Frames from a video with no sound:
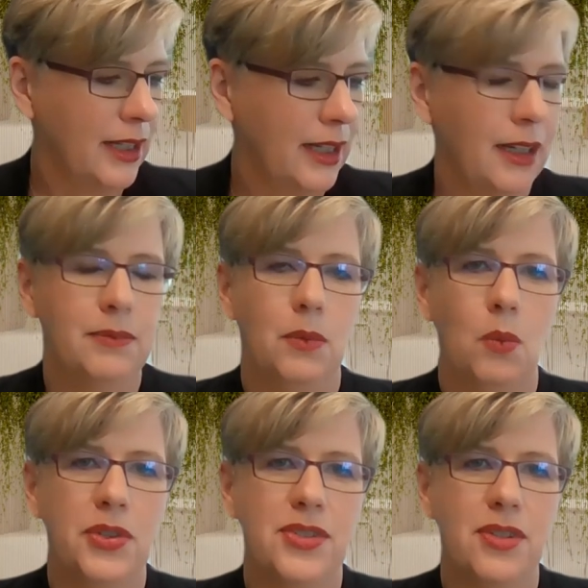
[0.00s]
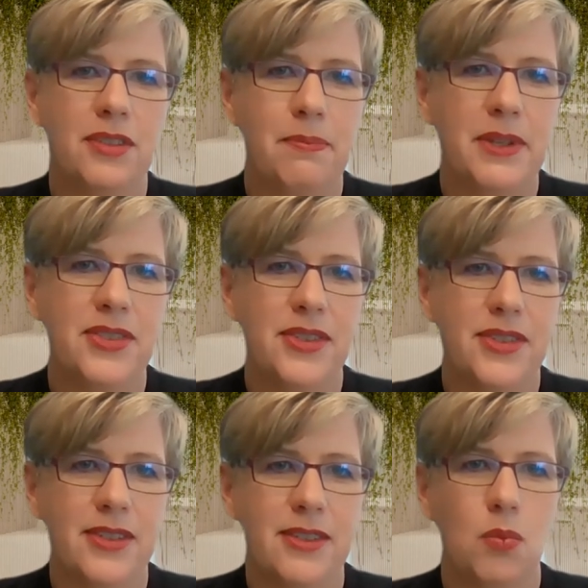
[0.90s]
what's on the
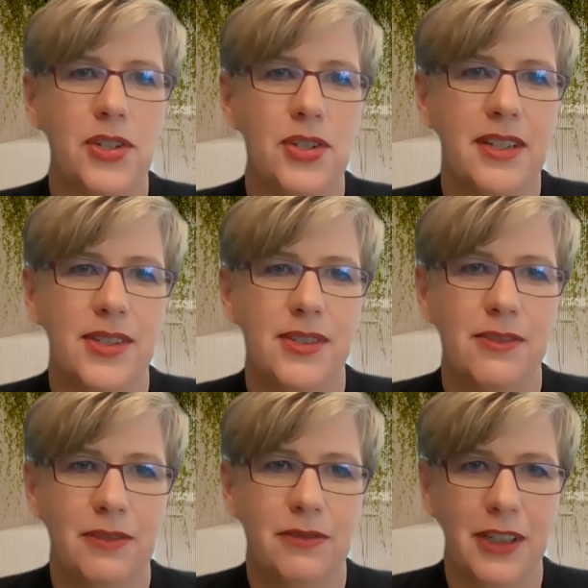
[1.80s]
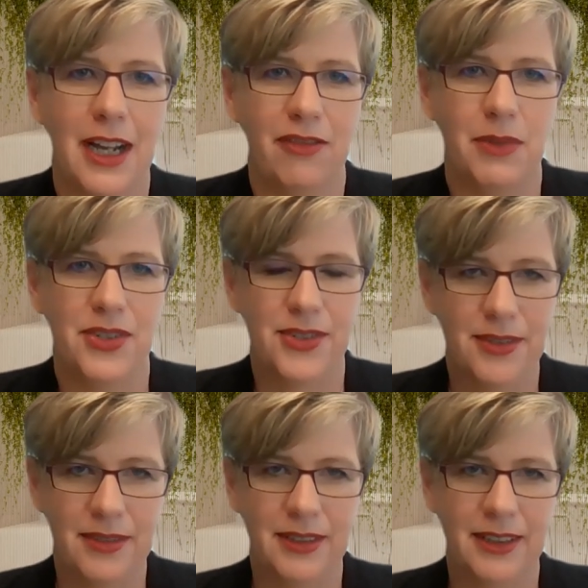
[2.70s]
business's wish list for
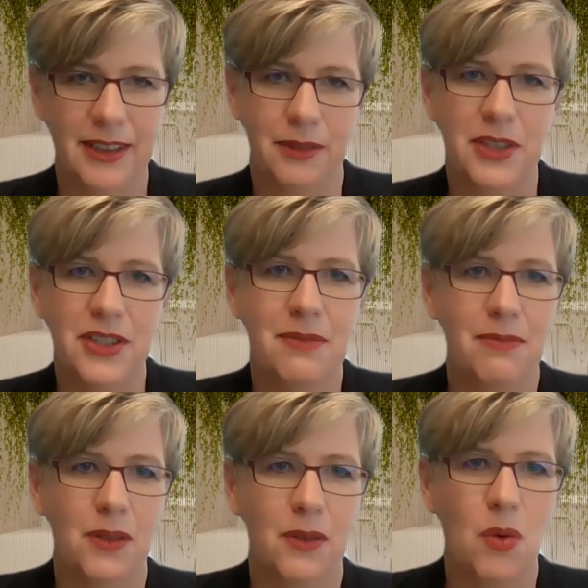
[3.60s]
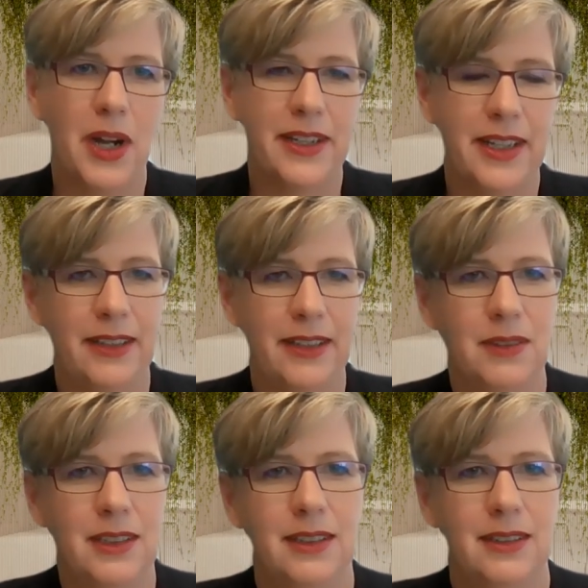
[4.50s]
governments? You know, we didn't quite get
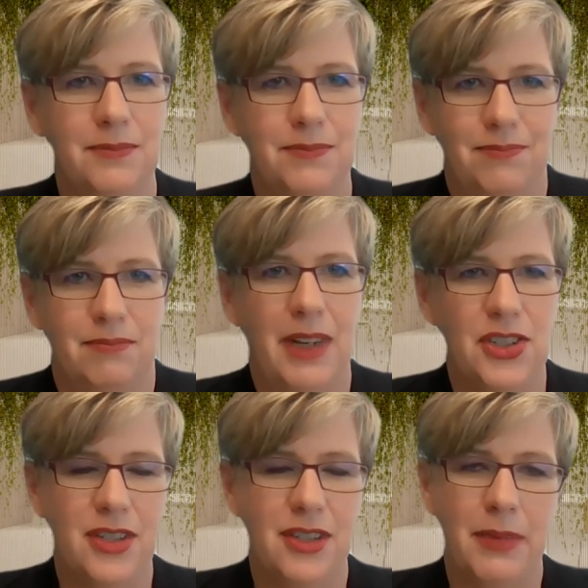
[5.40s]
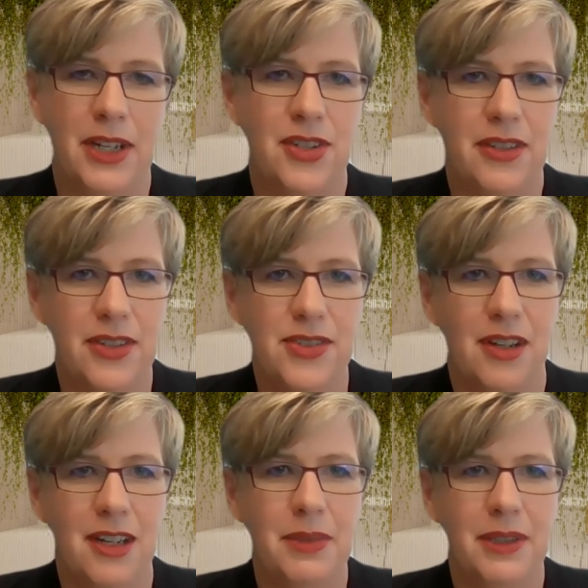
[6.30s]
much in the budget this
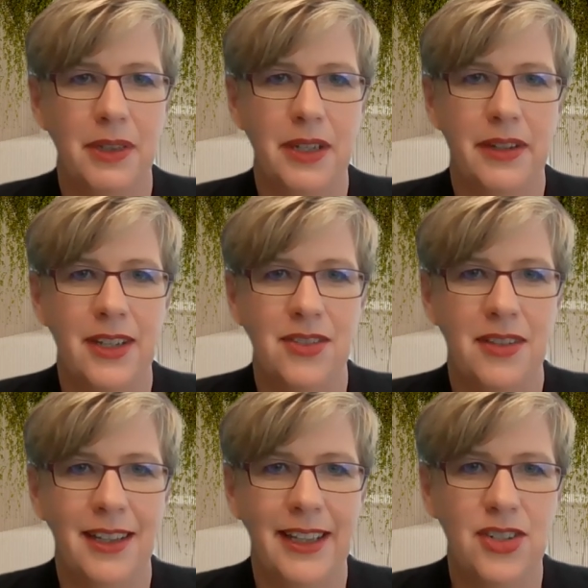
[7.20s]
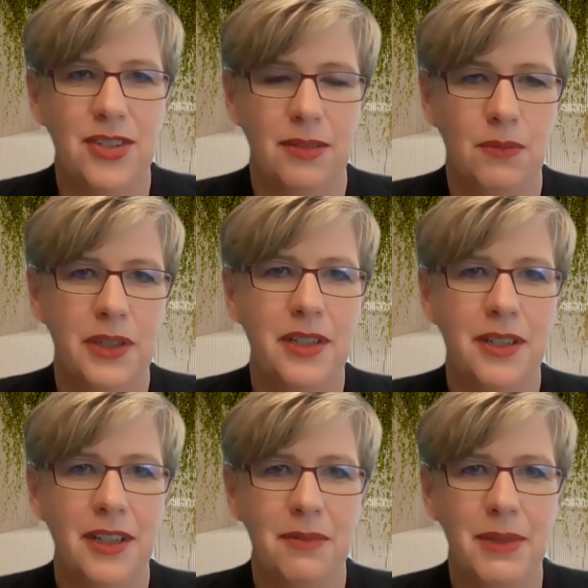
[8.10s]
time, but we're going into the election. What are
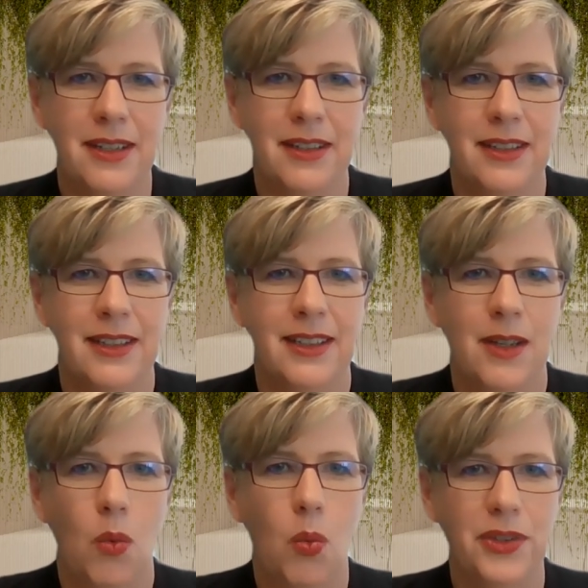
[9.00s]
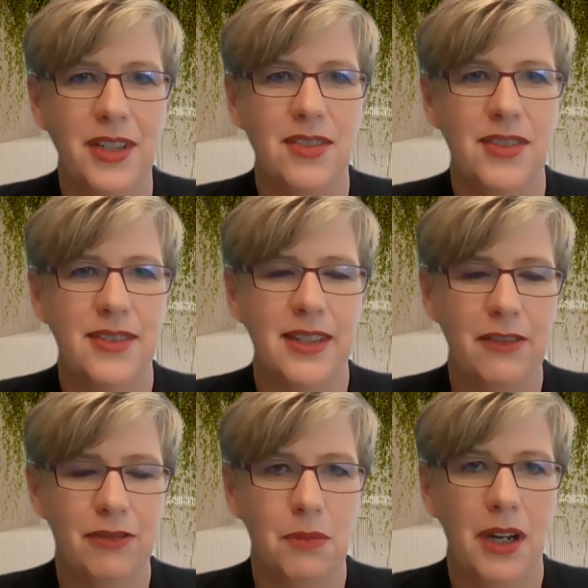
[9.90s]
you going to be wanting to see
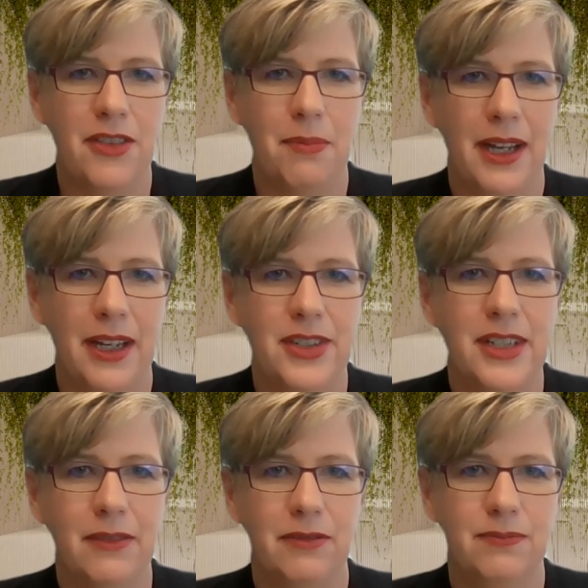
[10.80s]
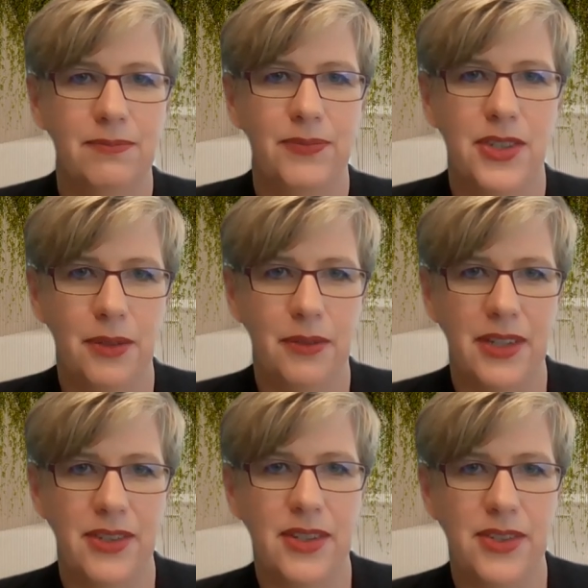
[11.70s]
from either party to
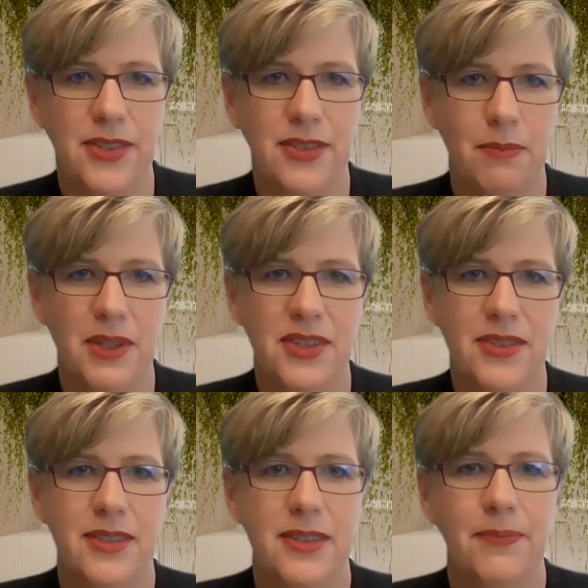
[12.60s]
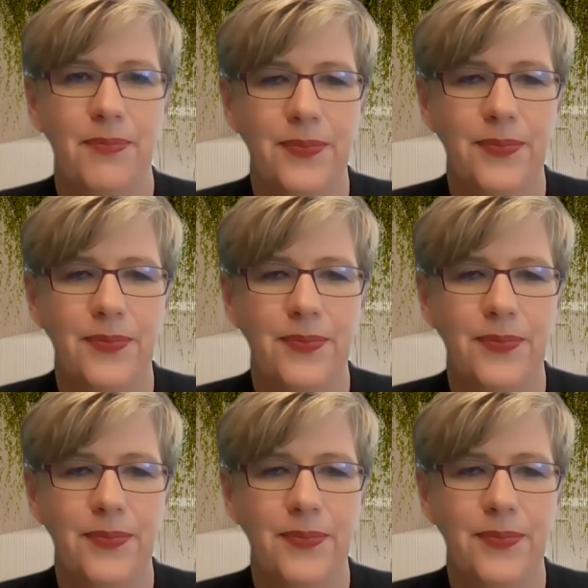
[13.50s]
assist business?